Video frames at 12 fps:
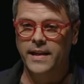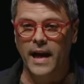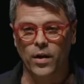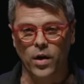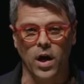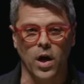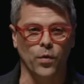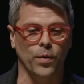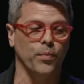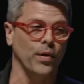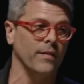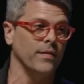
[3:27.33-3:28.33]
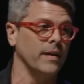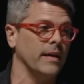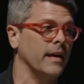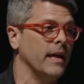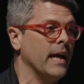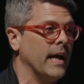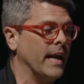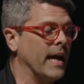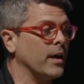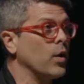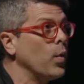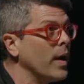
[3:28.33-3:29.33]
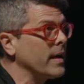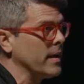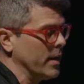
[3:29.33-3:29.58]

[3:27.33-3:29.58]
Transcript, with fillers: alcohol were prevalent, and I quickly,